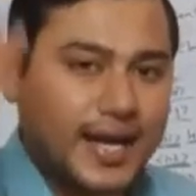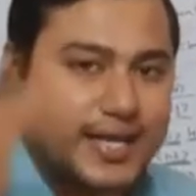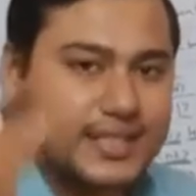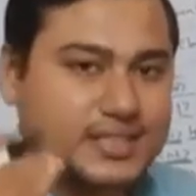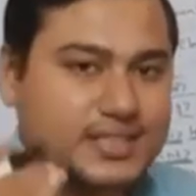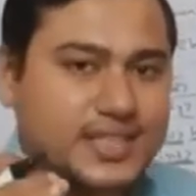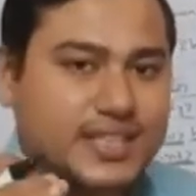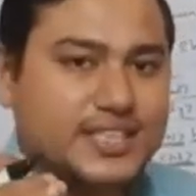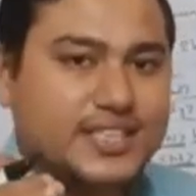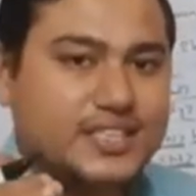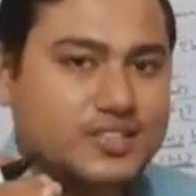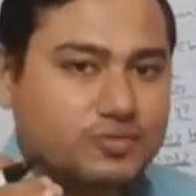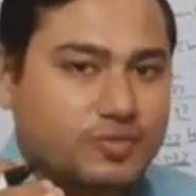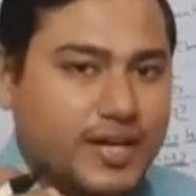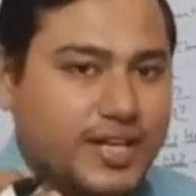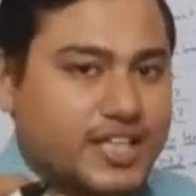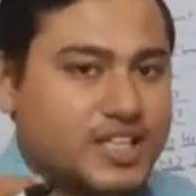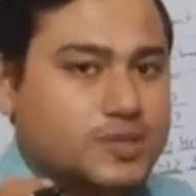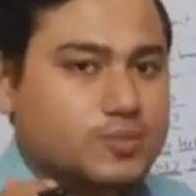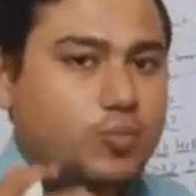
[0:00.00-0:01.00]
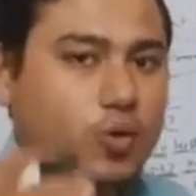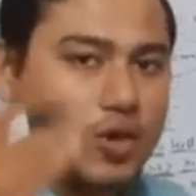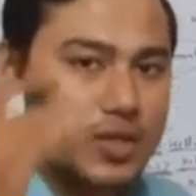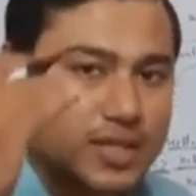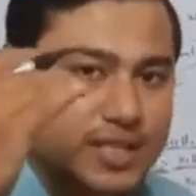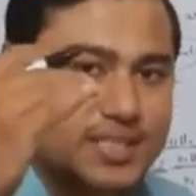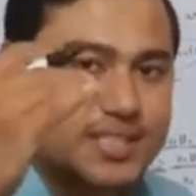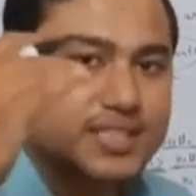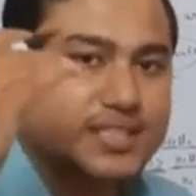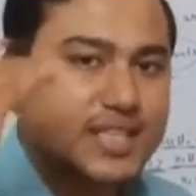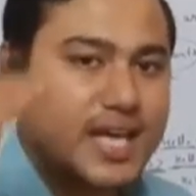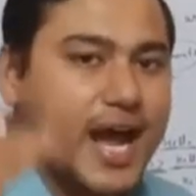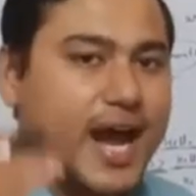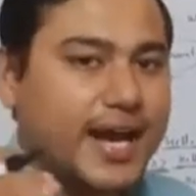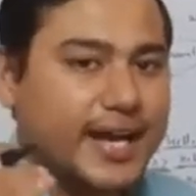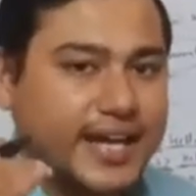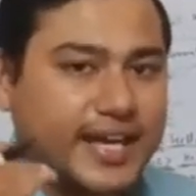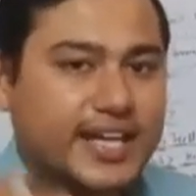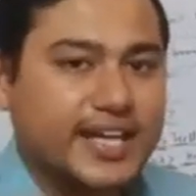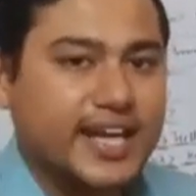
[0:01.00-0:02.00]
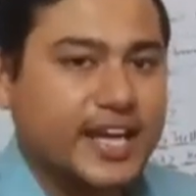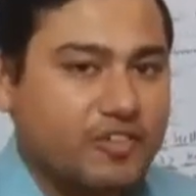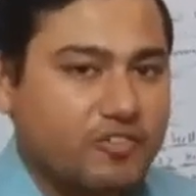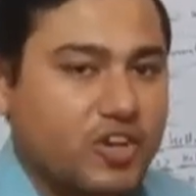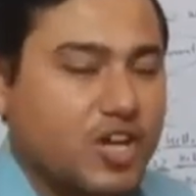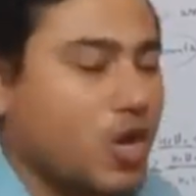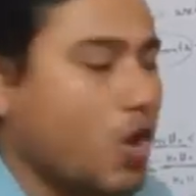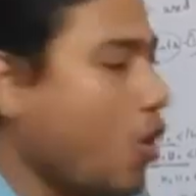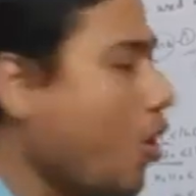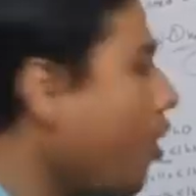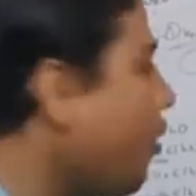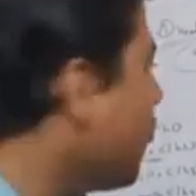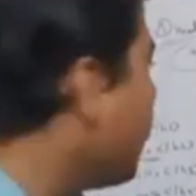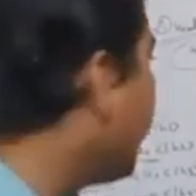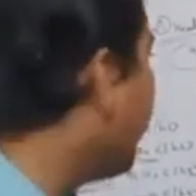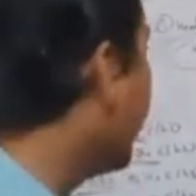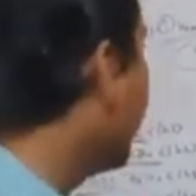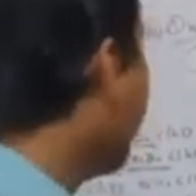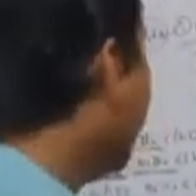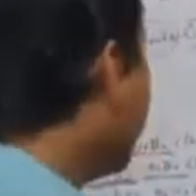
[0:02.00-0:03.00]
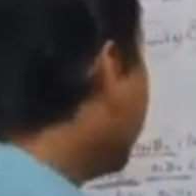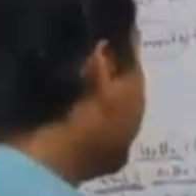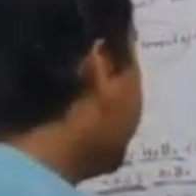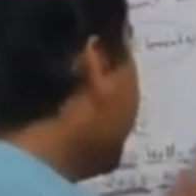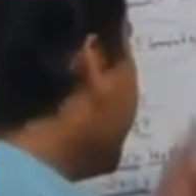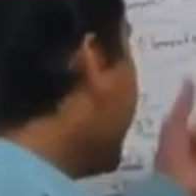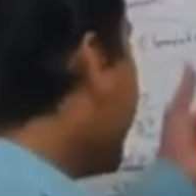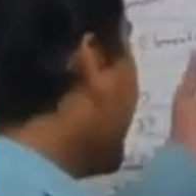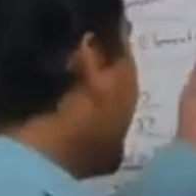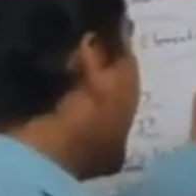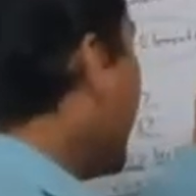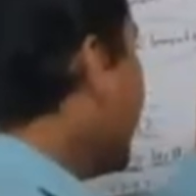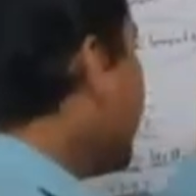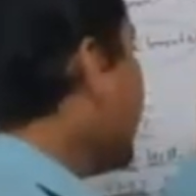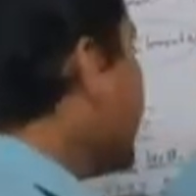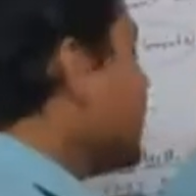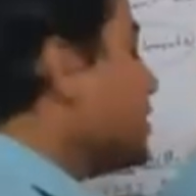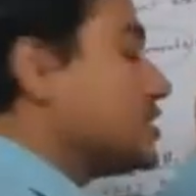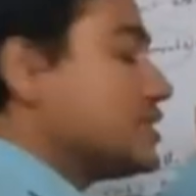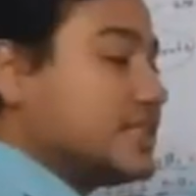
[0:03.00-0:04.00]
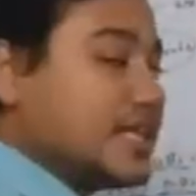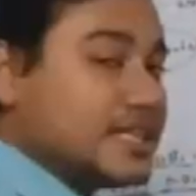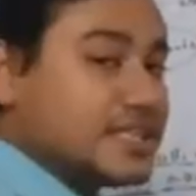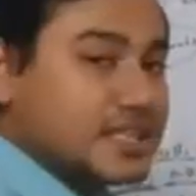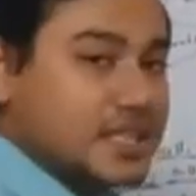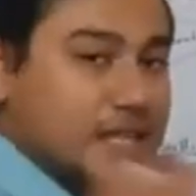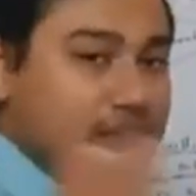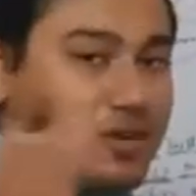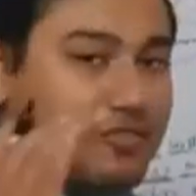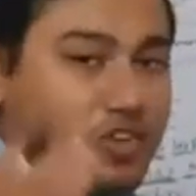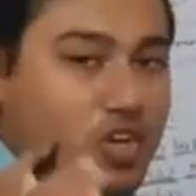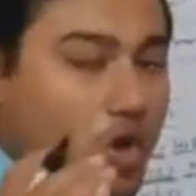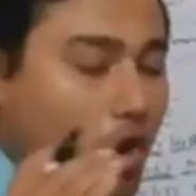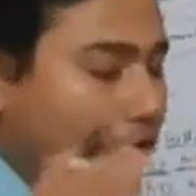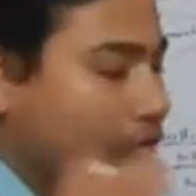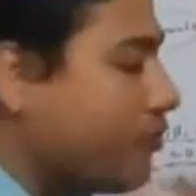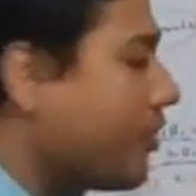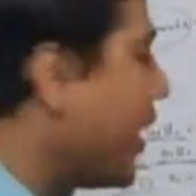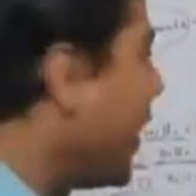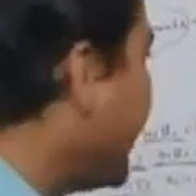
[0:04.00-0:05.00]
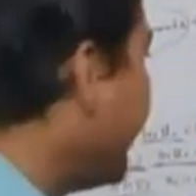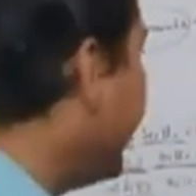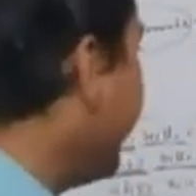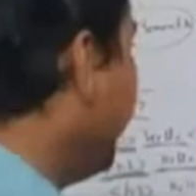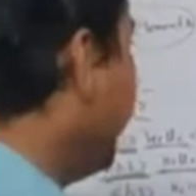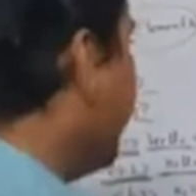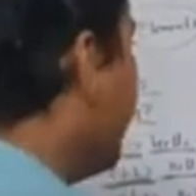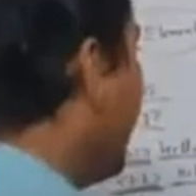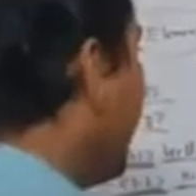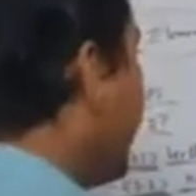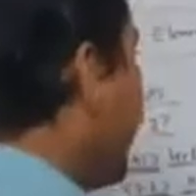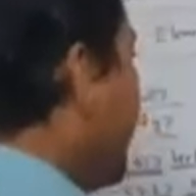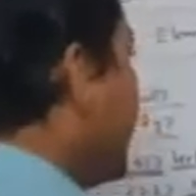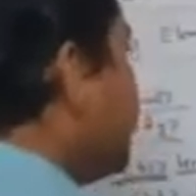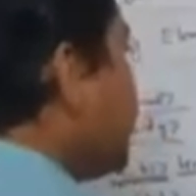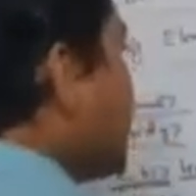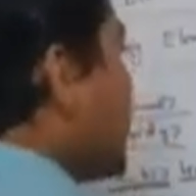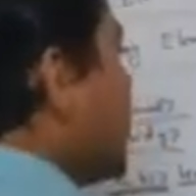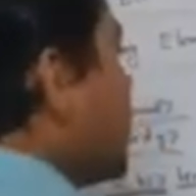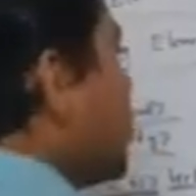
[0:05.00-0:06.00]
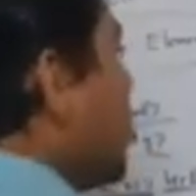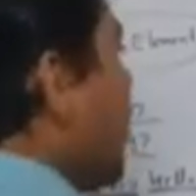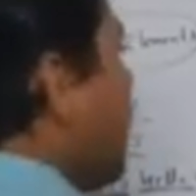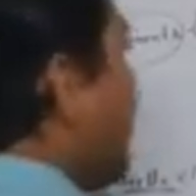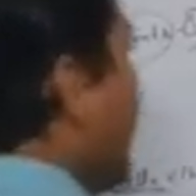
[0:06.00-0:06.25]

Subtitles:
S6 is very small. This is the heading level of. There are 6 levels of heading. Okay. Now